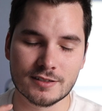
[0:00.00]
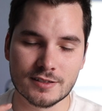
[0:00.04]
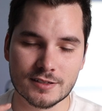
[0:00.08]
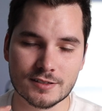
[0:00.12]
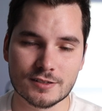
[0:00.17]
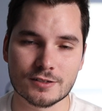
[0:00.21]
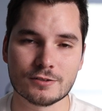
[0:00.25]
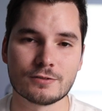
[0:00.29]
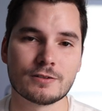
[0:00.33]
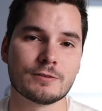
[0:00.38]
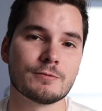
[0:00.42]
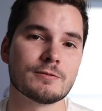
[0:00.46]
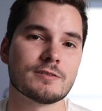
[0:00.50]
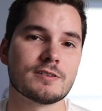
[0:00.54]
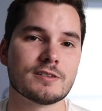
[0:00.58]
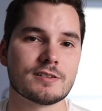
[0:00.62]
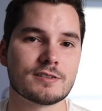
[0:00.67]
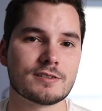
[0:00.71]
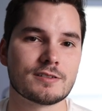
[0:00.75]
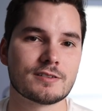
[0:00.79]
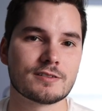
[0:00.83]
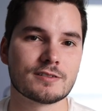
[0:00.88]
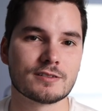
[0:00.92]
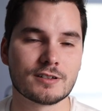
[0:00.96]
disagree with
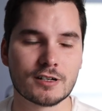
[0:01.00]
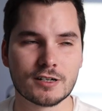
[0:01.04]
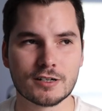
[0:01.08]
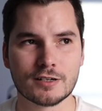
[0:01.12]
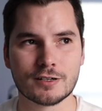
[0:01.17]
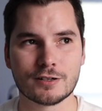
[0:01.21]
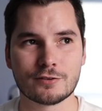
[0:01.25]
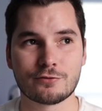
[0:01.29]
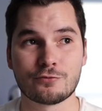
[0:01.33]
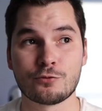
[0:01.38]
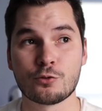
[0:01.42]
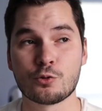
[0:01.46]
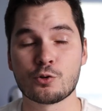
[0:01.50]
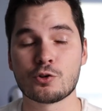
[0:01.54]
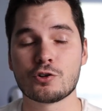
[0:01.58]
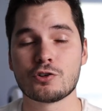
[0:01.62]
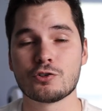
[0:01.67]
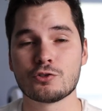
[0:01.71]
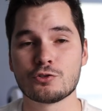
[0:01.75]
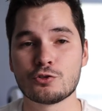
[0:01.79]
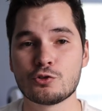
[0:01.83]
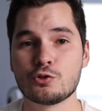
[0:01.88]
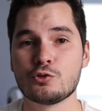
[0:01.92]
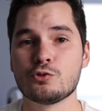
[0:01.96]
this
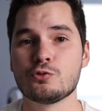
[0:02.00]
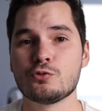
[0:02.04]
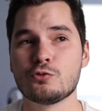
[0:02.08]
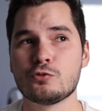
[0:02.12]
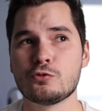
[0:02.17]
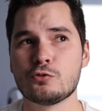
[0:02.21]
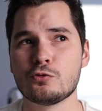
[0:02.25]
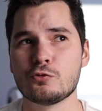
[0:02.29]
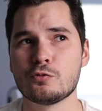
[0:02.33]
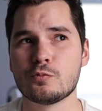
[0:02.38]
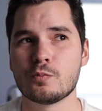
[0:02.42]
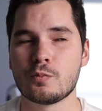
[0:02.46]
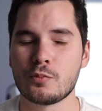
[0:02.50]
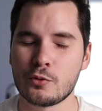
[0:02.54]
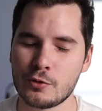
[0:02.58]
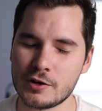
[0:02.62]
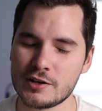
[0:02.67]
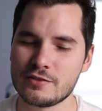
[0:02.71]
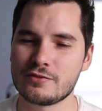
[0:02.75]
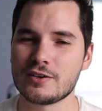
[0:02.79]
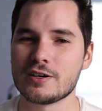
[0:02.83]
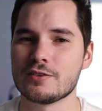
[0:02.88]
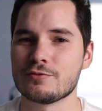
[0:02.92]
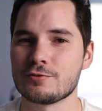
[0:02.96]
for
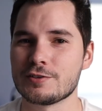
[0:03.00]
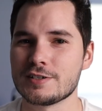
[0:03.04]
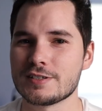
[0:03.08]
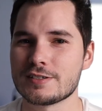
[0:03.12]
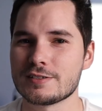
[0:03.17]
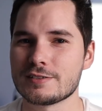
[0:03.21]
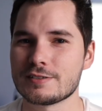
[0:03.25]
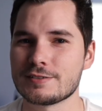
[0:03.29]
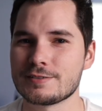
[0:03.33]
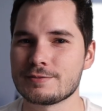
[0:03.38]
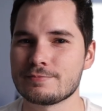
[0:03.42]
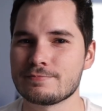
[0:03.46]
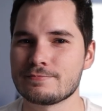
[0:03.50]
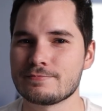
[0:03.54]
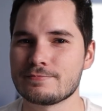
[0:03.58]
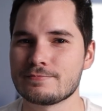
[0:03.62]
2.5 reasons.